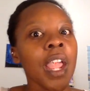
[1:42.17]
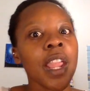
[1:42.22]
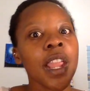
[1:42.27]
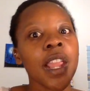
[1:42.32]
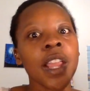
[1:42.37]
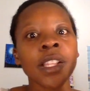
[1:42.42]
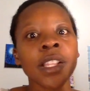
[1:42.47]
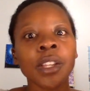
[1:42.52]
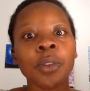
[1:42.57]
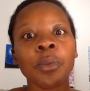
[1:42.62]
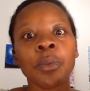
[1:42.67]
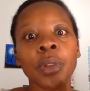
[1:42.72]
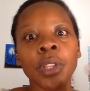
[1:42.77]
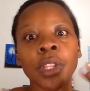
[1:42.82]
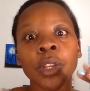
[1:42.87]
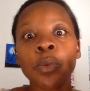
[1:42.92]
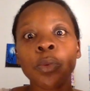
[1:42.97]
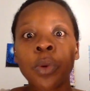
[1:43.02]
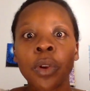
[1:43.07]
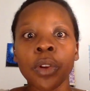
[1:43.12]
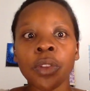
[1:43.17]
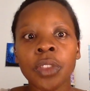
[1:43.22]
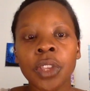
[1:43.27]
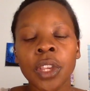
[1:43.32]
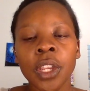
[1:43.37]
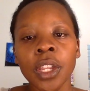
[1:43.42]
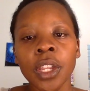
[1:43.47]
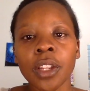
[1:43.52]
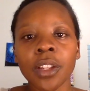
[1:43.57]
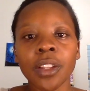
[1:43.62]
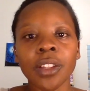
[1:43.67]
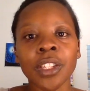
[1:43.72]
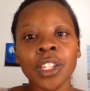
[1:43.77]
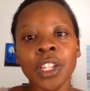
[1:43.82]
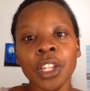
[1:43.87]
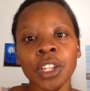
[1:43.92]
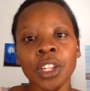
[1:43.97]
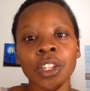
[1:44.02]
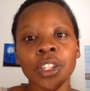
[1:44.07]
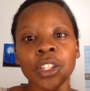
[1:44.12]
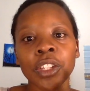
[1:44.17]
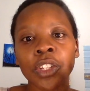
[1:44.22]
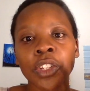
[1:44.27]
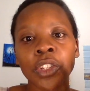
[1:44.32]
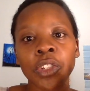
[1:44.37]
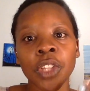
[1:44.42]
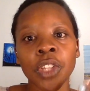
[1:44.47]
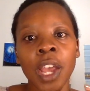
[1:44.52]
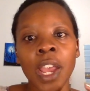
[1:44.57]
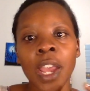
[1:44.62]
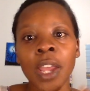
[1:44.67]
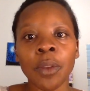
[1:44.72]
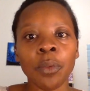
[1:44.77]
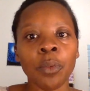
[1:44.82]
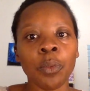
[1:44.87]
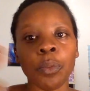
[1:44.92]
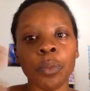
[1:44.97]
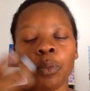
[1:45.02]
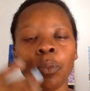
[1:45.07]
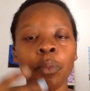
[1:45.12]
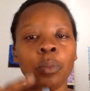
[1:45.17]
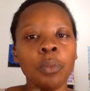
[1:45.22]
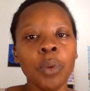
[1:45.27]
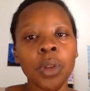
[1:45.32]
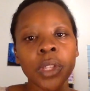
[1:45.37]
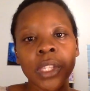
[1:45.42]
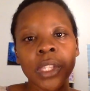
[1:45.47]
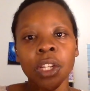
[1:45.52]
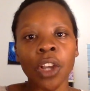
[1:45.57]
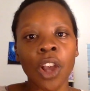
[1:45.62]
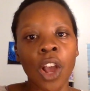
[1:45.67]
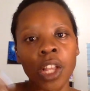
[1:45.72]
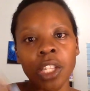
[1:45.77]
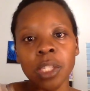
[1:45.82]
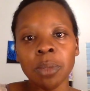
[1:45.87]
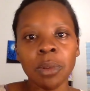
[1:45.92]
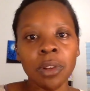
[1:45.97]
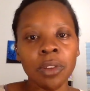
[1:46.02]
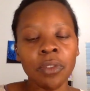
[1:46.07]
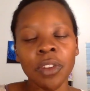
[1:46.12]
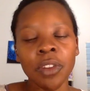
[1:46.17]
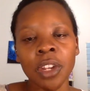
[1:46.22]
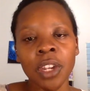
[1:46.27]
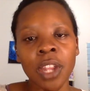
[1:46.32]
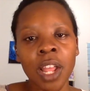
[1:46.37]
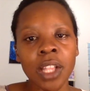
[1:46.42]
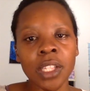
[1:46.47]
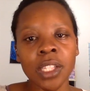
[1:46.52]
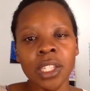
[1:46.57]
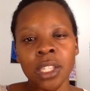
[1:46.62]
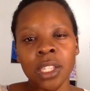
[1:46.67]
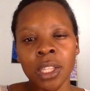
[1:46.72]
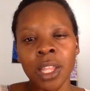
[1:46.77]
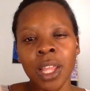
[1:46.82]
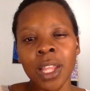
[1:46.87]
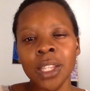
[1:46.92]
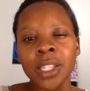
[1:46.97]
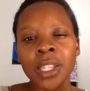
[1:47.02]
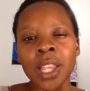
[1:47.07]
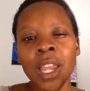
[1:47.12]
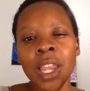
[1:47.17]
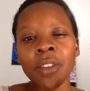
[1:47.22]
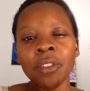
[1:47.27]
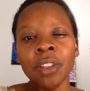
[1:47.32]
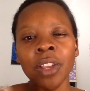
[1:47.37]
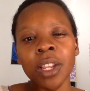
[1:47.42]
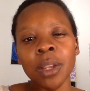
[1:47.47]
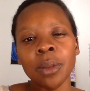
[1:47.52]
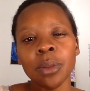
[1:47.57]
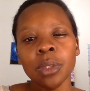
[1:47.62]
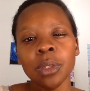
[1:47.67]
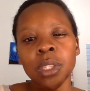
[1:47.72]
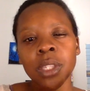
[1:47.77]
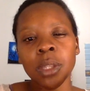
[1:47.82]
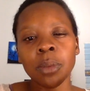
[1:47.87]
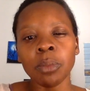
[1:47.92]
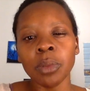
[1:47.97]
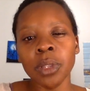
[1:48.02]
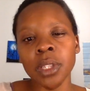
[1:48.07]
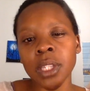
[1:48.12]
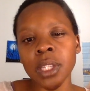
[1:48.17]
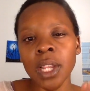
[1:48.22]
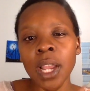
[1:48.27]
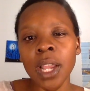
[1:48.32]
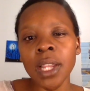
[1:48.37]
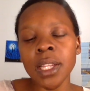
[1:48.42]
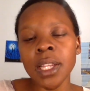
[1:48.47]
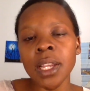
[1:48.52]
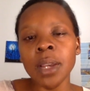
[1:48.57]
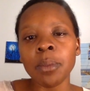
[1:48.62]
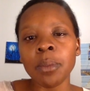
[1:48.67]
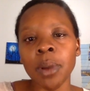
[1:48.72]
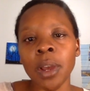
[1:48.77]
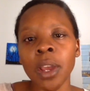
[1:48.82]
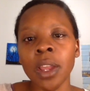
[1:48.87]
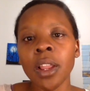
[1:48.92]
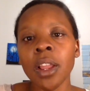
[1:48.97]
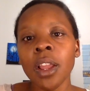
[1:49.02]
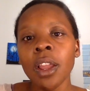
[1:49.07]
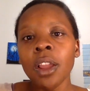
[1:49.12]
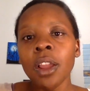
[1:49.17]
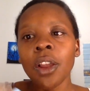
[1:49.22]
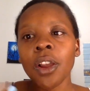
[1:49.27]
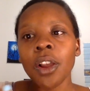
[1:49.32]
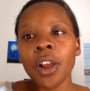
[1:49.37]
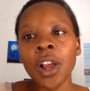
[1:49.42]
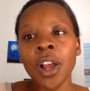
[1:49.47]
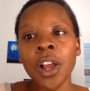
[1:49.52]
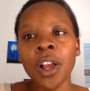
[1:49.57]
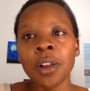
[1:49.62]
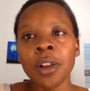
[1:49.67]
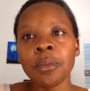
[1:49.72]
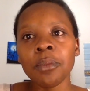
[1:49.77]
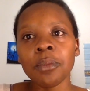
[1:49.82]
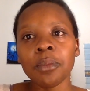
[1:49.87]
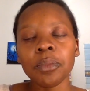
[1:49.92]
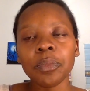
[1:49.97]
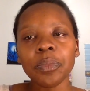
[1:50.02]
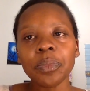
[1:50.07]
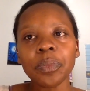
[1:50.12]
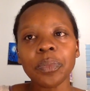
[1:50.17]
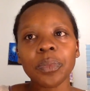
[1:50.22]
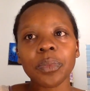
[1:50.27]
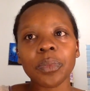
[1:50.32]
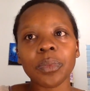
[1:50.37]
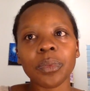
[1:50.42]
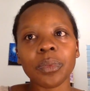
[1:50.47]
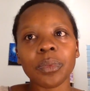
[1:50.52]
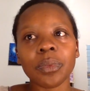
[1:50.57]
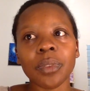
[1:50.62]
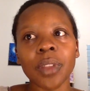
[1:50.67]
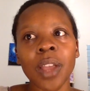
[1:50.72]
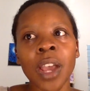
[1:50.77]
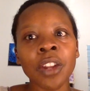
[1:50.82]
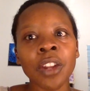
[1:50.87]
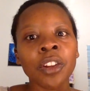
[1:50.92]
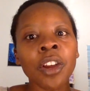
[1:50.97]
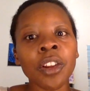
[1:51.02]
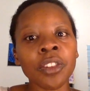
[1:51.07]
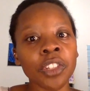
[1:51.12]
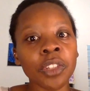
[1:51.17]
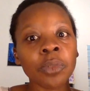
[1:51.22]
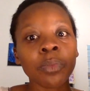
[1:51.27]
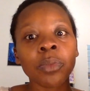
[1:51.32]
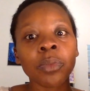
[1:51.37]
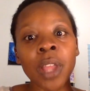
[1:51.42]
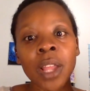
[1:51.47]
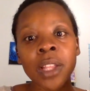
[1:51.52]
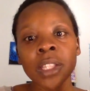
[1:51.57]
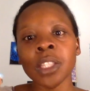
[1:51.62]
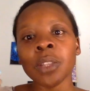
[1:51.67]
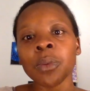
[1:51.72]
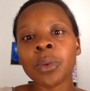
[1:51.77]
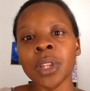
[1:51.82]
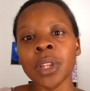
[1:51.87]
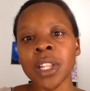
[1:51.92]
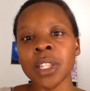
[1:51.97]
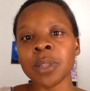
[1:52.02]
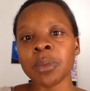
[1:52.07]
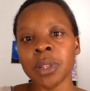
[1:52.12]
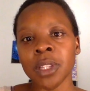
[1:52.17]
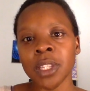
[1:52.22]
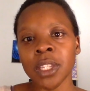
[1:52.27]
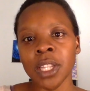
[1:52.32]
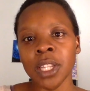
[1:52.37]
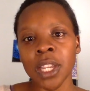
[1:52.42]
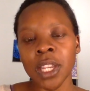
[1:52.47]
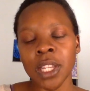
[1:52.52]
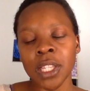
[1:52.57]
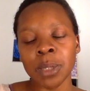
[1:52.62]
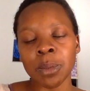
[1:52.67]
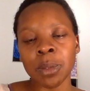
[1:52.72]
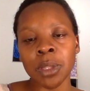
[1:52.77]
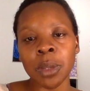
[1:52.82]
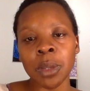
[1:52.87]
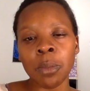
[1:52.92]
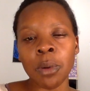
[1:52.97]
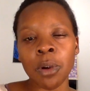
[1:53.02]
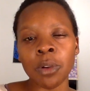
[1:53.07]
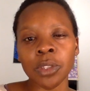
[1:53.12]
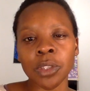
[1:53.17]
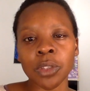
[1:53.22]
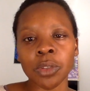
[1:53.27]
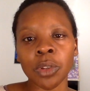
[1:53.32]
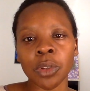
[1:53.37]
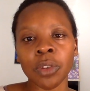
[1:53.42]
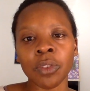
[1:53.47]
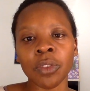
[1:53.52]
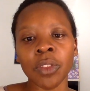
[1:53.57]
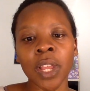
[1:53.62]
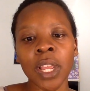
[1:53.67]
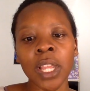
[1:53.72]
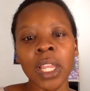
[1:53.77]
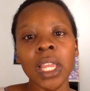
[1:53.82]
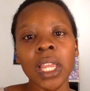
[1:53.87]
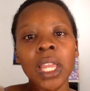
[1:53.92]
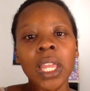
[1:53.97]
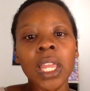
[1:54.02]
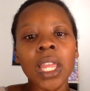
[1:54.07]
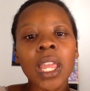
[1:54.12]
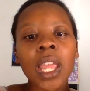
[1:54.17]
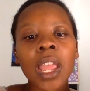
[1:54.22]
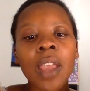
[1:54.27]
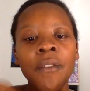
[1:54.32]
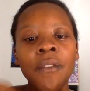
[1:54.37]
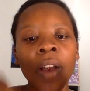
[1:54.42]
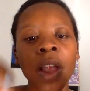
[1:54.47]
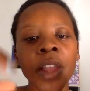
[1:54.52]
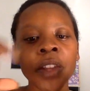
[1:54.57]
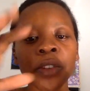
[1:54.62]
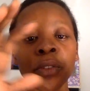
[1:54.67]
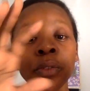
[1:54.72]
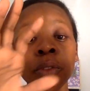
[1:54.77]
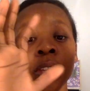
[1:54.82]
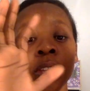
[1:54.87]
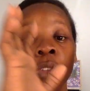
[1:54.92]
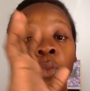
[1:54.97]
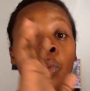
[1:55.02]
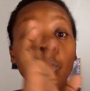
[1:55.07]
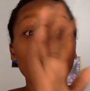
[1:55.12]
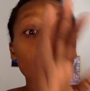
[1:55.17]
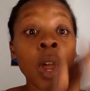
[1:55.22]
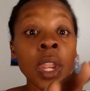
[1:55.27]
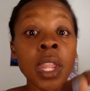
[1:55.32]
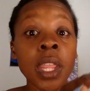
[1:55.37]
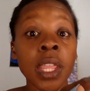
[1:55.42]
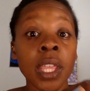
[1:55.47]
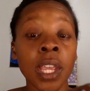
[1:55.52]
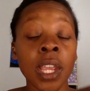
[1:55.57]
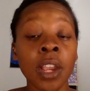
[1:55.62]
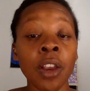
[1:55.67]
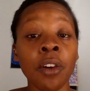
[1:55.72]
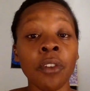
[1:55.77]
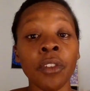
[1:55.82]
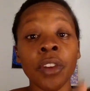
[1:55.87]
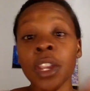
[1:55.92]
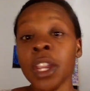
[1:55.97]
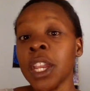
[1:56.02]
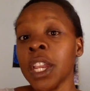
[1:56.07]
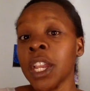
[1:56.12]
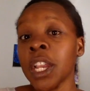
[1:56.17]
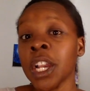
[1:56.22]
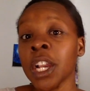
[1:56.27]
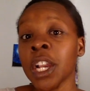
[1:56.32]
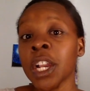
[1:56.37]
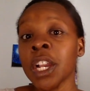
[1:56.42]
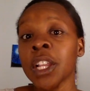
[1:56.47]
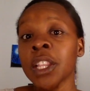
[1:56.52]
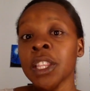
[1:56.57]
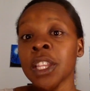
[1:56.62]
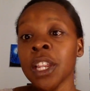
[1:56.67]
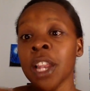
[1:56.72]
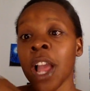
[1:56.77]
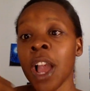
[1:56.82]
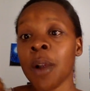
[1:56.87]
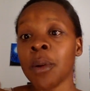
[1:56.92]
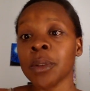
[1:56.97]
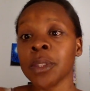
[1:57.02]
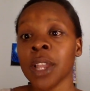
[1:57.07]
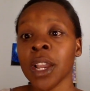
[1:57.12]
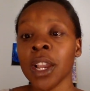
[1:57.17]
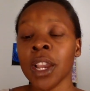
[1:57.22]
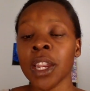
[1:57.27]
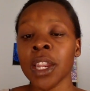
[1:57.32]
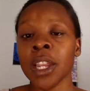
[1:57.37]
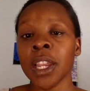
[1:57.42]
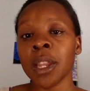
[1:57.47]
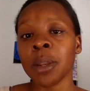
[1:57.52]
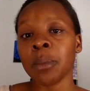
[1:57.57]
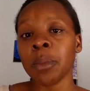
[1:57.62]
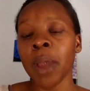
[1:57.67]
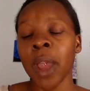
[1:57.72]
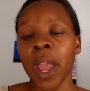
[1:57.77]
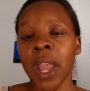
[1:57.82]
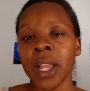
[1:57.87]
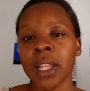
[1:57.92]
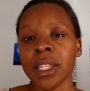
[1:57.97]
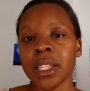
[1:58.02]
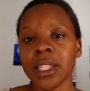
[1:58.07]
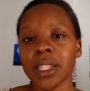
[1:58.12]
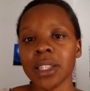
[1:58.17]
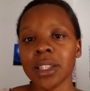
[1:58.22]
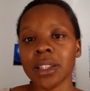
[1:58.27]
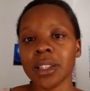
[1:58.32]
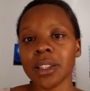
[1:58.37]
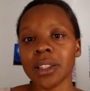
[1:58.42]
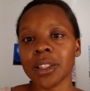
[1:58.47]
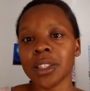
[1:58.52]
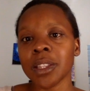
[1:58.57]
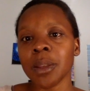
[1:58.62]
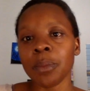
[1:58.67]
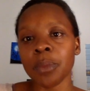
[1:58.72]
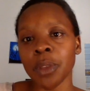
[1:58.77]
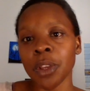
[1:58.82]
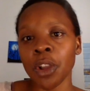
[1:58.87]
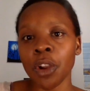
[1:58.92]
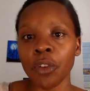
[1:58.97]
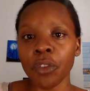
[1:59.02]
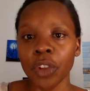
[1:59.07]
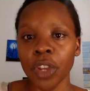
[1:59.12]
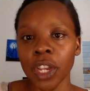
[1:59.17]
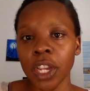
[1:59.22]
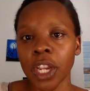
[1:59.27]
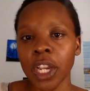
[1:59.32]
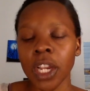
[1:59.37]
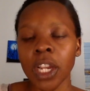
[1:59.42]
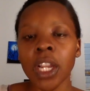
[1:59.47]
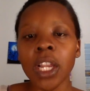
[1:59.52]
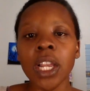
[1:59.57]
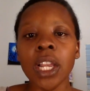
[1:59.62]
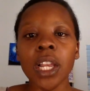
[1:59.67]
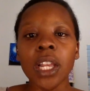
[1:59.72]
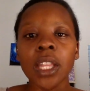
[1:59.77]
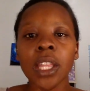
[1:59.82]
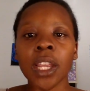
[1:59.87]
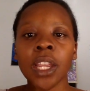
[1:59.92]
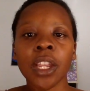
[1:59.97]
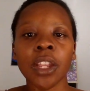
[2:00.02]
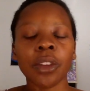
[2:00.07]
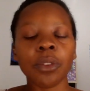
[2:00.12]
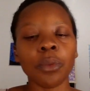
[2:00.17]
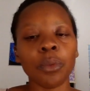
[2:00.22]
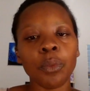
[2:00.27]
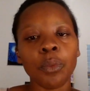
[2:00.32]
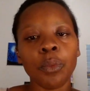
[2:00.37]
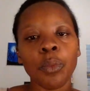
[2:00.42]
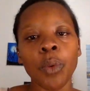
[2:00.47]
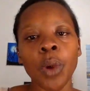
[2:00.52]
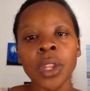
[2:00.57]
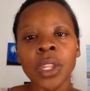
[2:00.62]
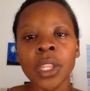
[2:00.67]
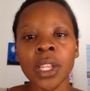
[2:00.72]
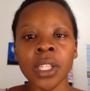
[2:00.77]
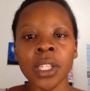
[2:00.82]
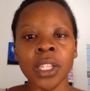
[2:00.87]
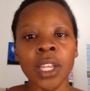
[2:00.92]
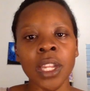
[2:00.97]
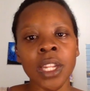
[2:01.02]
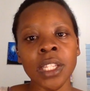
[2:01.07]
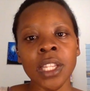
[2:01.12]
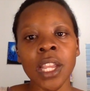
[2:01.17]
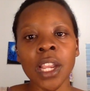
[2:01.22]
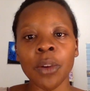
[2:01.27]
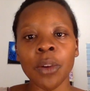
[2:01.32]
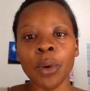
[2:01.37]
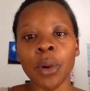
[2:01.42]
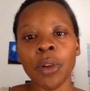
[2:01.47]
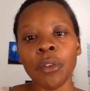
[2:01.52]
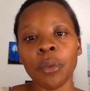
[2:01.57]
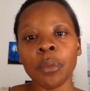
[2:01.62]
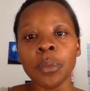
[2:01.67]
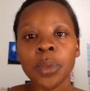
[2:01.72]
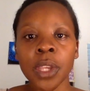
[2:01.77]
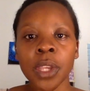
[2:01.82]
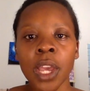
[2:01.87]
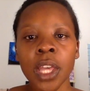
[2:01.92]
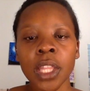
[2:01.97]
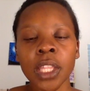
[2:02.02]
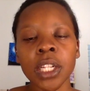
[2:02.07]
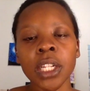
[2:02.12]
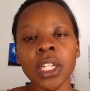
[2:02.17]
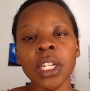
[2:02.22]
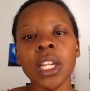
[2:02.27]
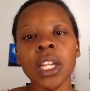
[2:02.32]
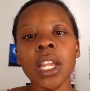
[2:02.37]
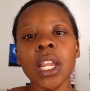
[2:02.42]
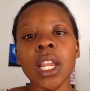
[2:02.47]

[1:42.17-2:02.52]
is it really worth it to do that? And what's the cost benefit analysis of that? It's kind of like a simplistic idea, but um, I don't know, just that's the one that's been sticking to me the most. It's sort of like, if I do this one thing over here, then how is that going to impact something over here? Like, one thing's going to take away from the other.